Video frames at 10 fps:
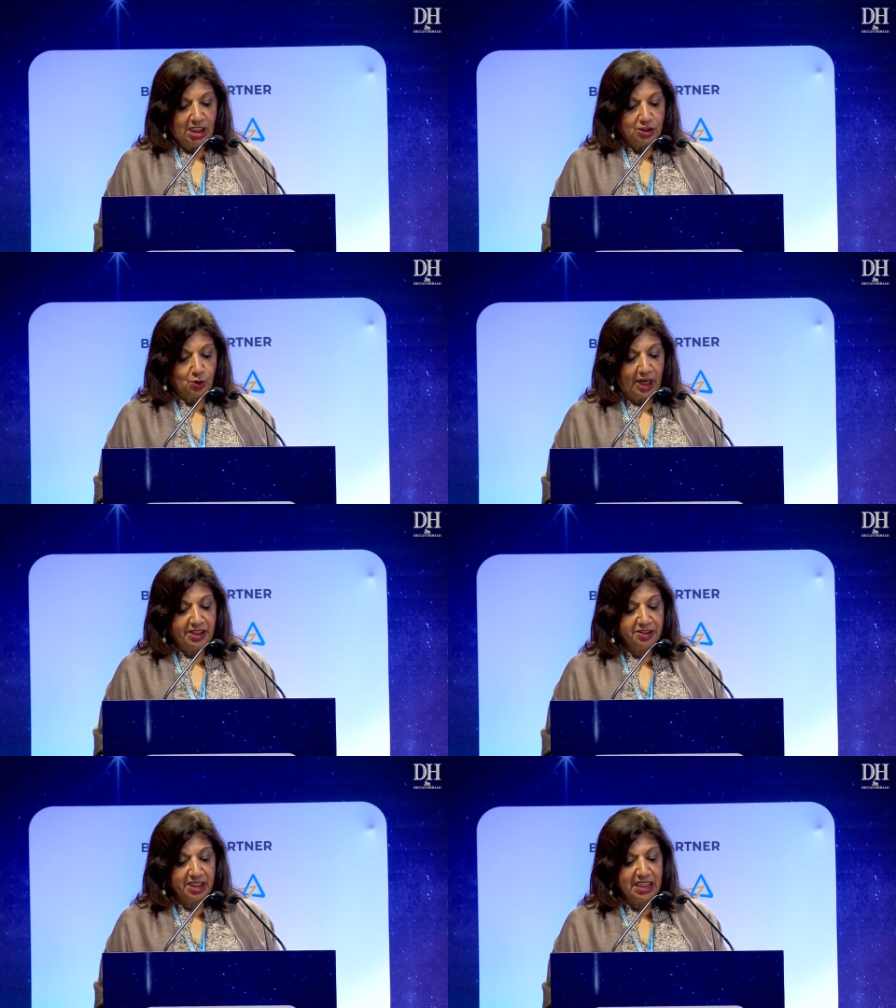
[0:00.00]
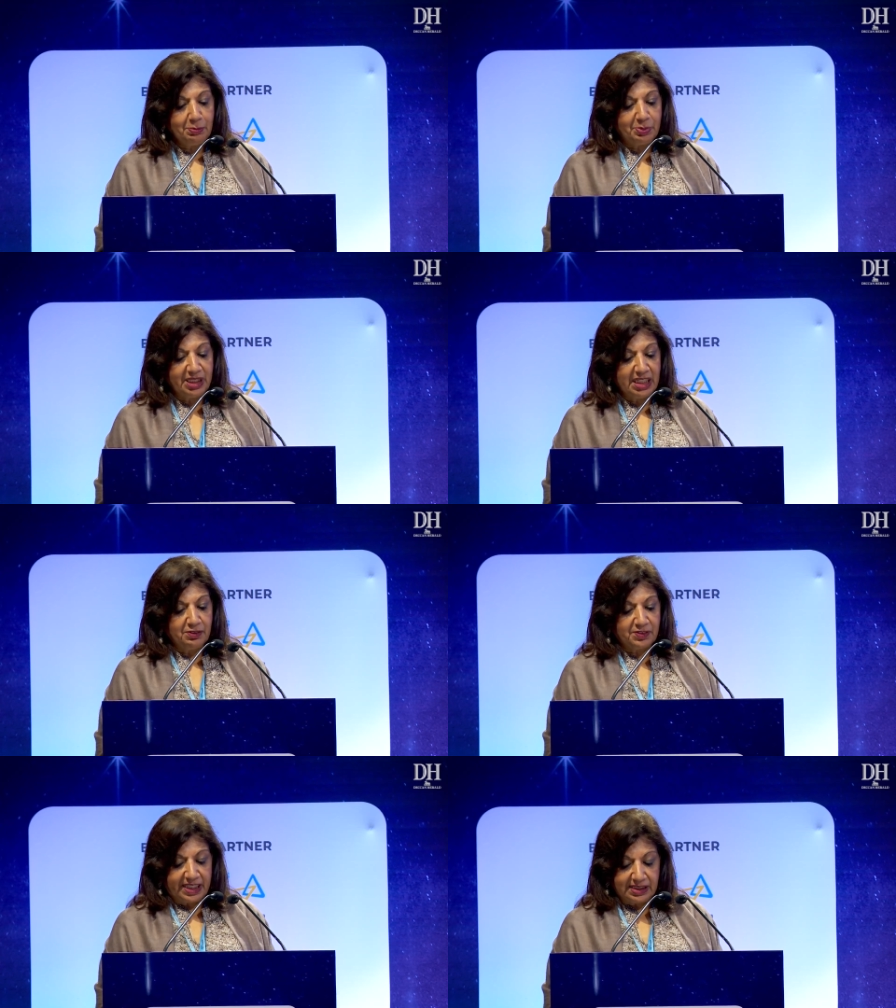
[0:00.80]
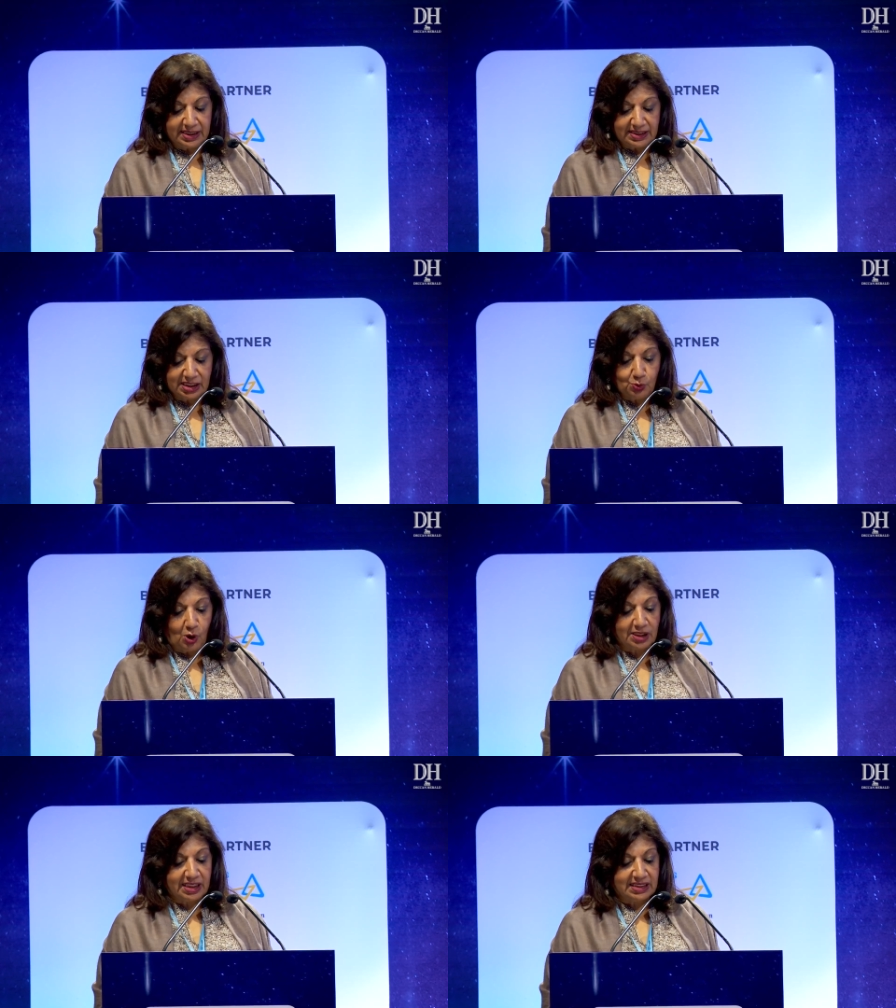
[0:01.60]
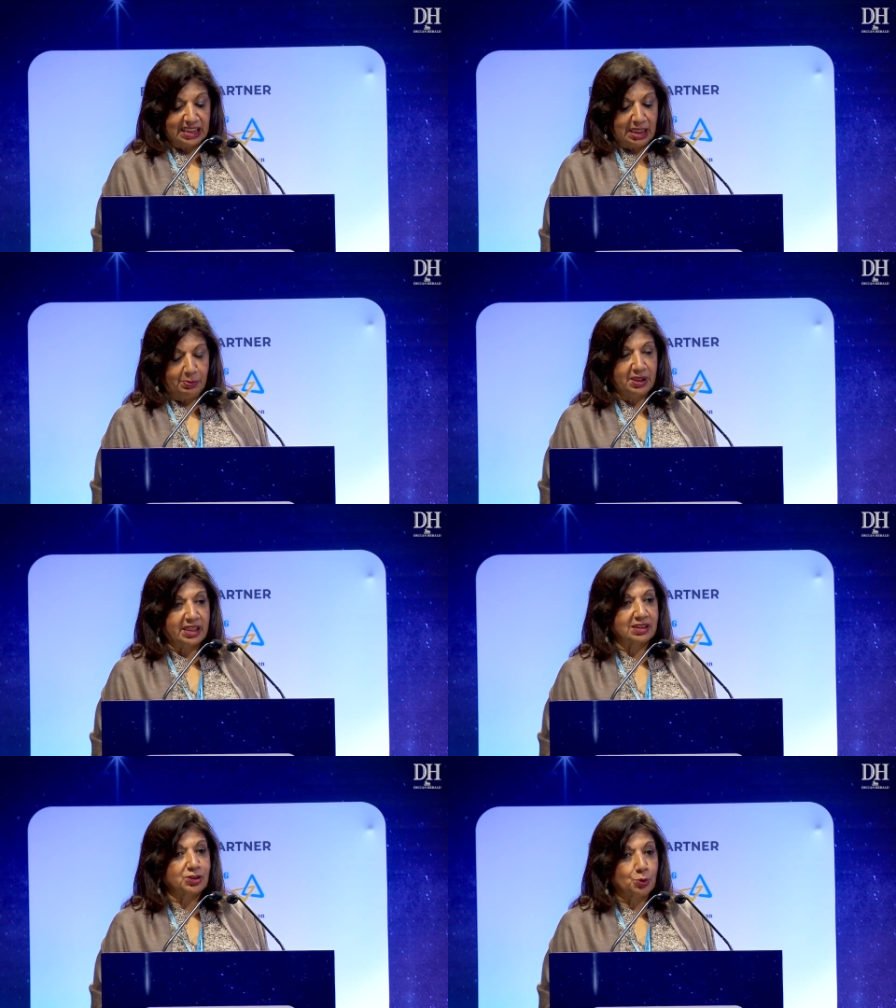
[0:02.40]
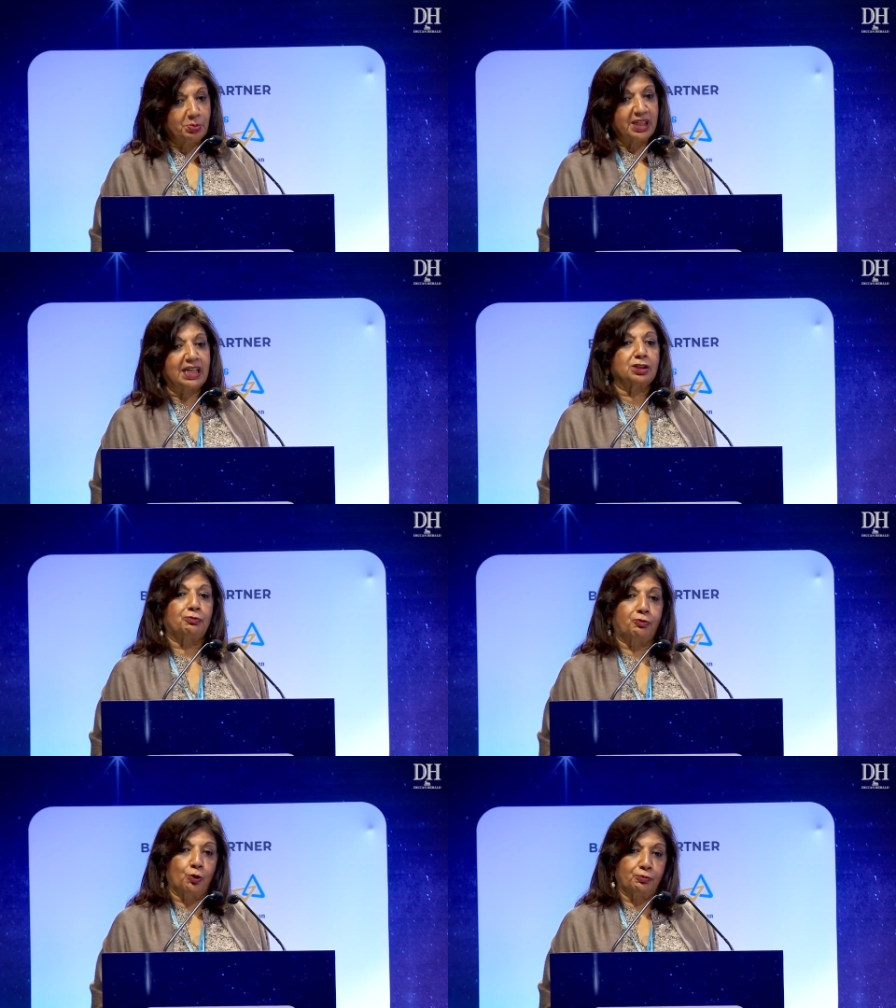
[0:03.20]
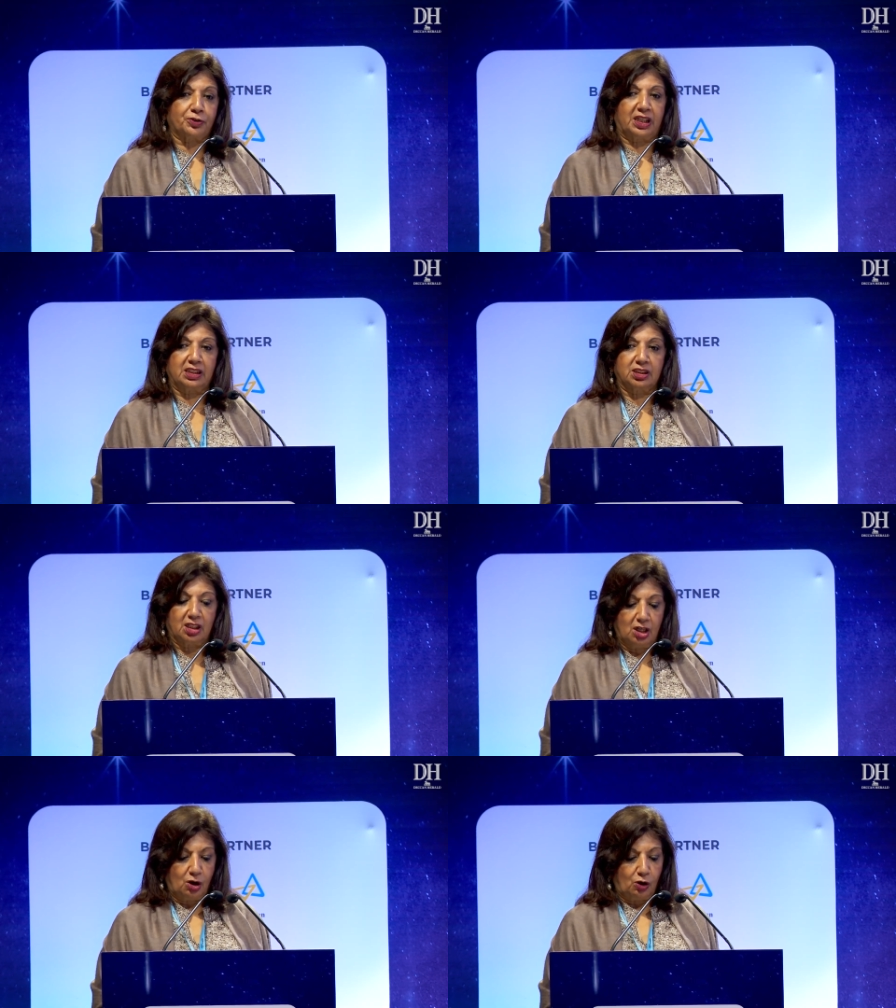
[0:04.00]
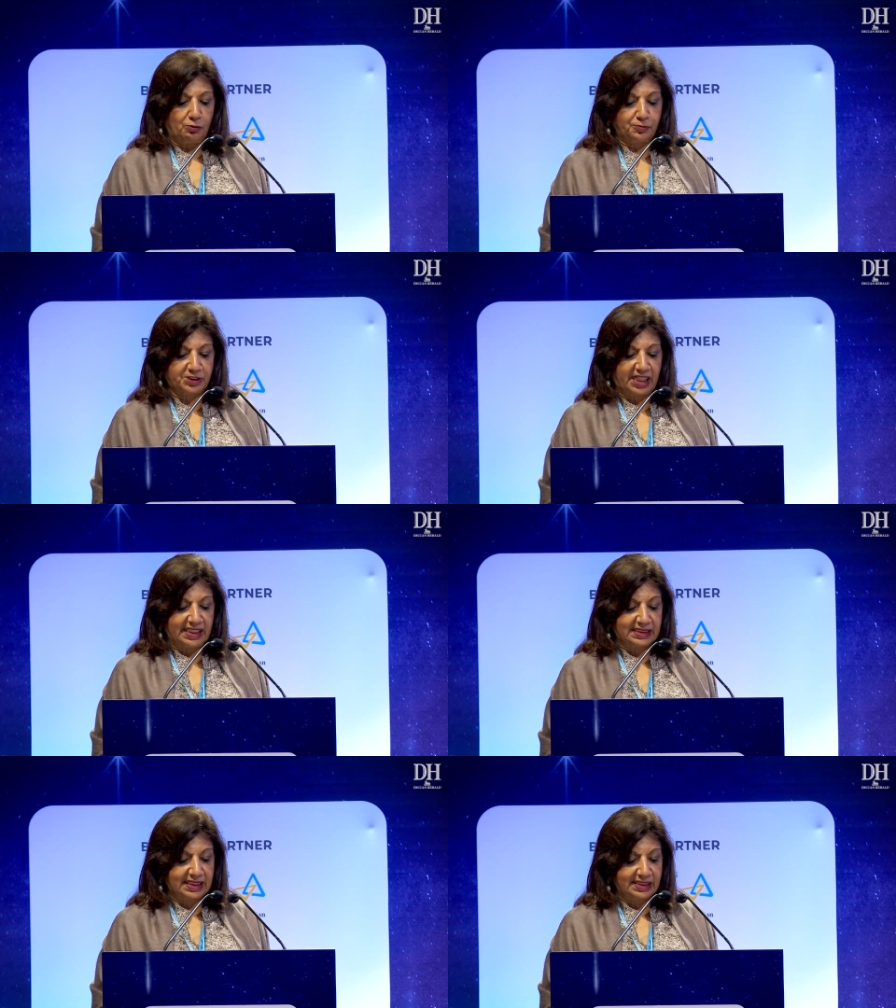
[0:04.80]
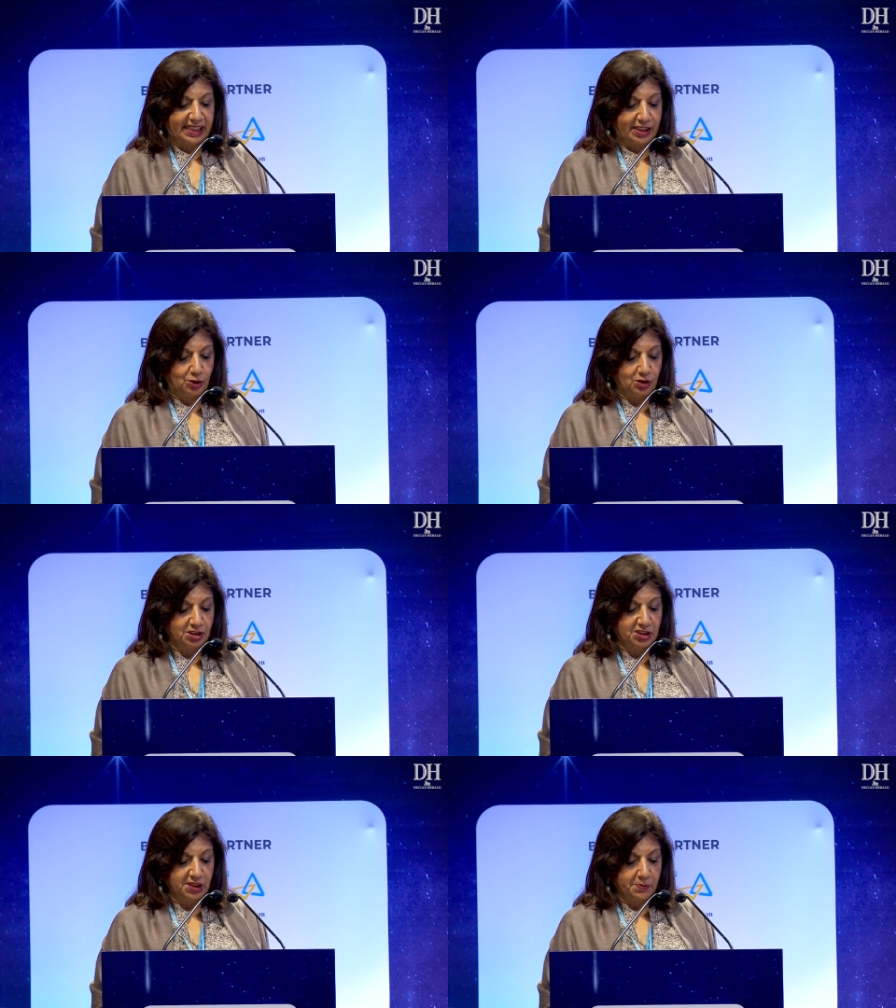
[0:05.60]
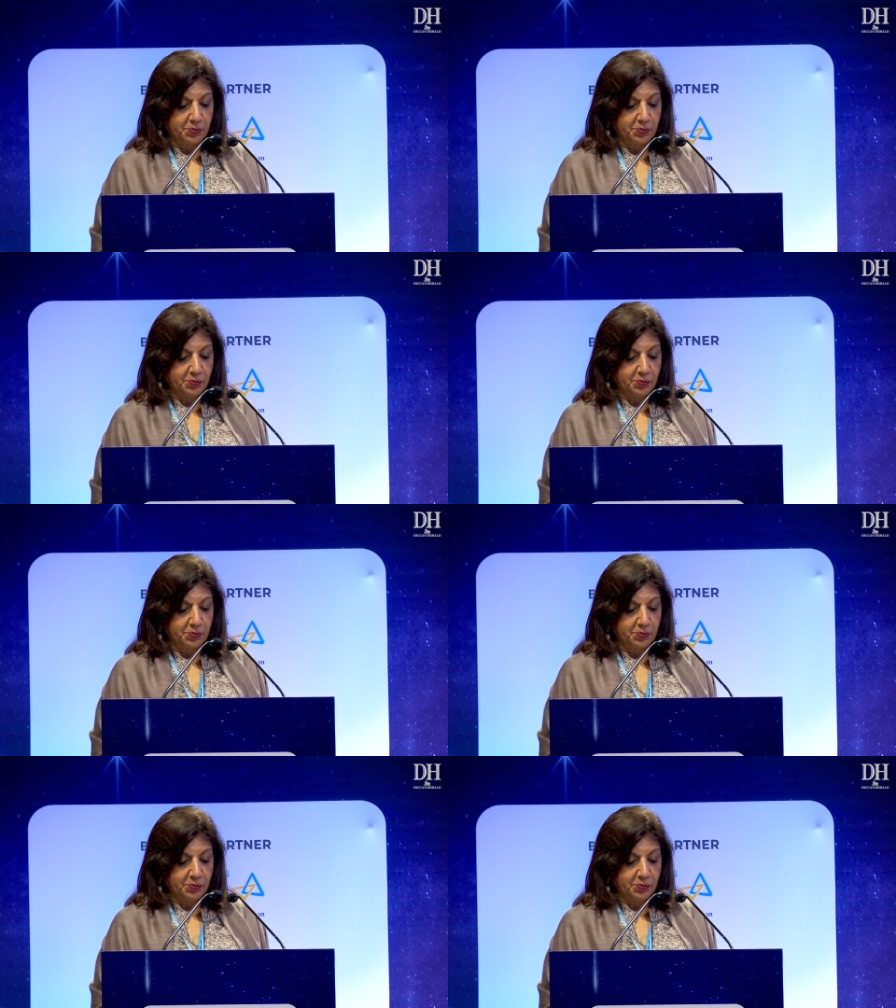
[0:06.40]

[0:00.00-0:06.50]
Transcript: So I really believe that this is what has enabled us to be at the forefront of science and technology.